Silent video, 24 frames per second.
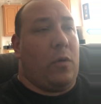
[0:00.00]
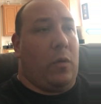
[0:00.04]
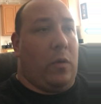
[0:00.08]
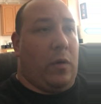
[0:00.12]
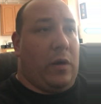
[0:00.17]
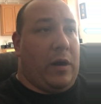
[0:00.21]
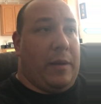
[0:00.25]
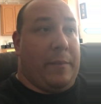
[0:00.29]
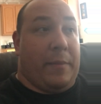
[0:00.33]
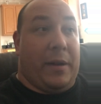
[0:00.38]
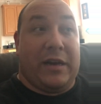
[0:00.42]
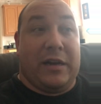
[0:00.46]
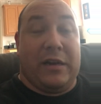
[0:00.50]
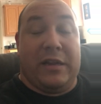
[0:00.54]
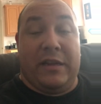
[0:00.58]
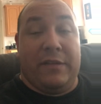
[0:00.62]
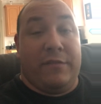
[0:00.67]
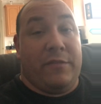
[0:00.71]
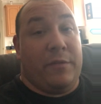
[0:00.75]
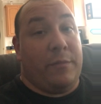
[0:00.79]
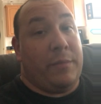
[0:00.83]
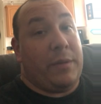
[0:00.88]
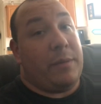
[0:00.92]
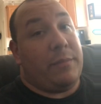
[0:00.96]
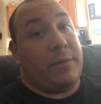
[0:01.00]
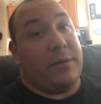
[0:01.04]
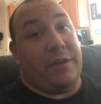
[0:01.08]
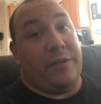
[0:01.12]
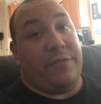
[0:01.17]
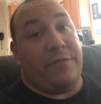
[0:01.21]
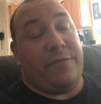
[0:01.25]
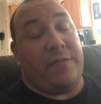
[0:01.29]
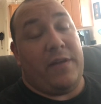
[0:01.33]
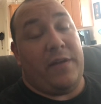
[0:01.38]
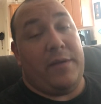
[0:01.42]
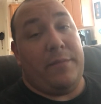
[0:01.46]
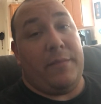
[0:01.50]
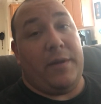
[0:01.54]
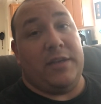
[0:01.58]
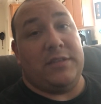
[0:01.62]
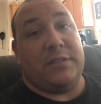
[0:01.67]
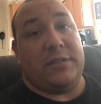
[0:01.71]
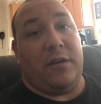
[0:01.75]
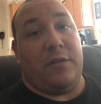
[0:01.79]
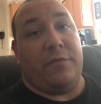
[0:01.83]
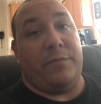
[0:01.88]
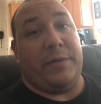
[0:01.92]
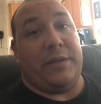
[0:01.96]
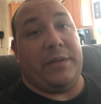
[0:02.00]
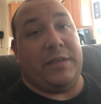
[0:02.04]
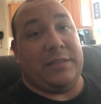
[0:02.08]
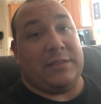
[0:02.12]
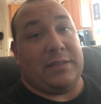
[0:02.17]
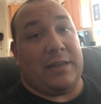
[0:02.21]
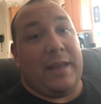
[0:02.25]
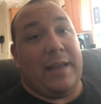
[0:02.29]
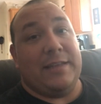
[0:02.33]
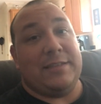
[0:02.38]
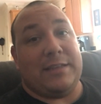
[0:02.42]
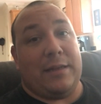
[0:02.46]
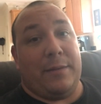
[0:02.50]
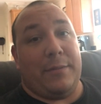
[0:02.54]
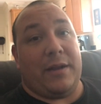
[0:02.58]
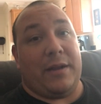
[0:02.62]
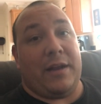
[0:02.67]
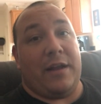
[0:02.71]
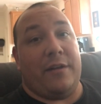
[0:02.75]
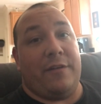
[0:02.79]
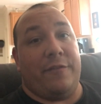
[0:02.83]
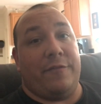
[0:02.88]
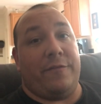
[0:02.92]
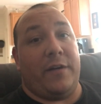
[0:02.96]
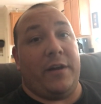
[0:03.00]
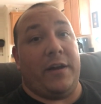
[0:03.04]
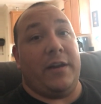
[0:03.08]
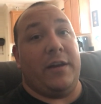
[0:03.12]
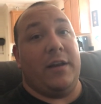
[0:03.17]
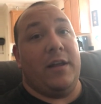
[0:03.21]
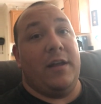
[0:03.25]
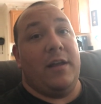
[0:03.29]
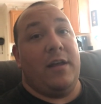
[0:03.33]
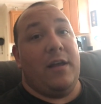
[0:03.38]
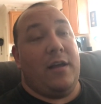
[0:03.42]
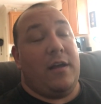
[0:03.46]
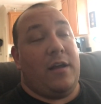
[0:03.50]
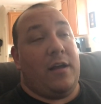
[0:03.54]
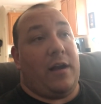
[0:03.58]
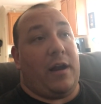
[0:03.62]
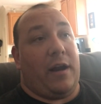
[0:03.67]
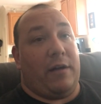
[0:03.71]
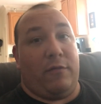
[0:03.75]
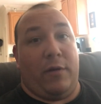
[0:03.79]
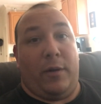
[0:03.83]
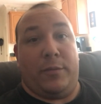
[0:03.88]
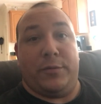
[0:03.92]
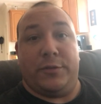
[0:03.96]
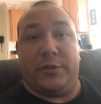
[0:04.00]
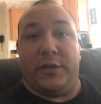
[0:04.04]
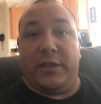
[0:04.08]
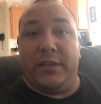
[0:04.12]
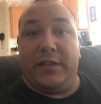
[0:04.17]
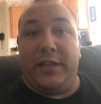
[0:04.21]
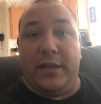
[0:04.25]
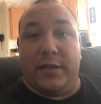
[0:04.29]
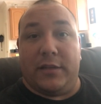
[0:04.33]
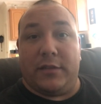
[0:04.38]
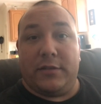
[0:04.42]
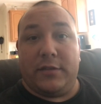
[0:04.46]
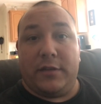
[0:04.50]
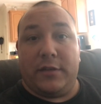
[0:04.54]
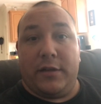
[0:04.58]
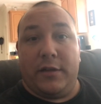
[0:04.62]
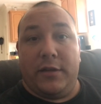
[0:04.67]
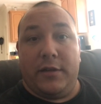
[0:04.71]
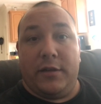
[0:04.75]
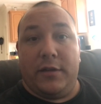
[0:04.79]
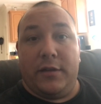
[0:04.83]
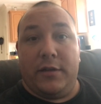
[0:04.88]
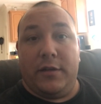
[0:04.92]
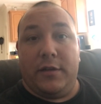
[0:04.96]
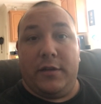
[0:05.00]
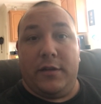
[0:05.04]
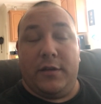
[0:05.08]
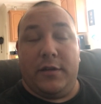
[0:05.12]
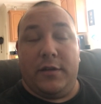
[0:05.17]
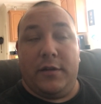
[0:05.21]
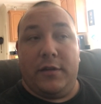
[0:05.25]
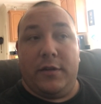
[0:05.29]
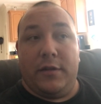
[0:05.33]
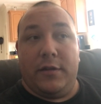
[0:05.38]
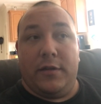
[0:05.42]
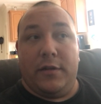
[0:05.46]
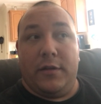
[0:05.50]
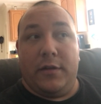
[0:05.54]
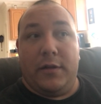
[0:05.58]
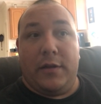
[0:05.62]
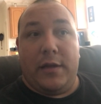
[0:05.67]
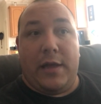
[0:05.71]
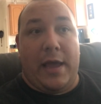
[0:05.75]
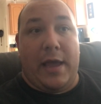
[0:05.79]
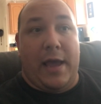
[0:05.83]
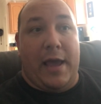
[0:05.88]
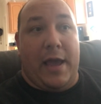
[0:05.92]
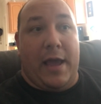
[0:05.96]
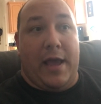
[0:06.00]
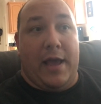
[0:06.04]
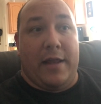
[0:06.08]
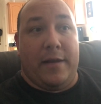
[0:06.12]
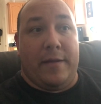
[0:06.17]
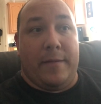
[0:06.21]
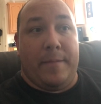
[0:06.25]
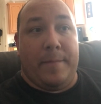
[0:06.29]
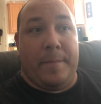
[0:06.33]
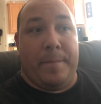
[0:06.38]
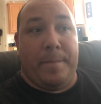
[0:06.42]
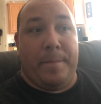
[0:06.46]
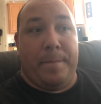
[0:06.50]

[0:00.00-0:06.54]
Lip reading: or am I gonna even be able to defend myself? Because last time I got in a fight, I ruptured a disc, and